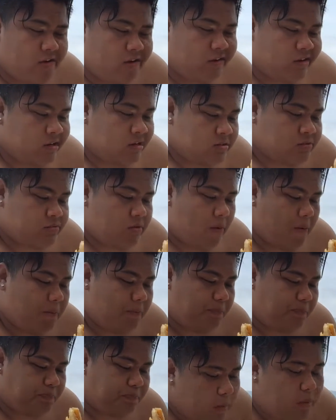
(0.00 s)
Let's go to the
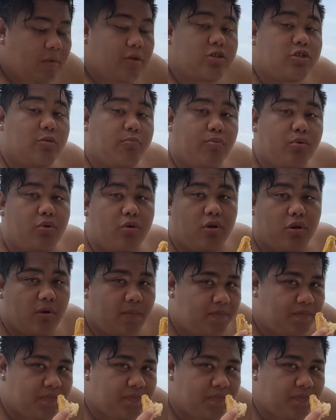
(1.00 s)
beach. We went to the pool.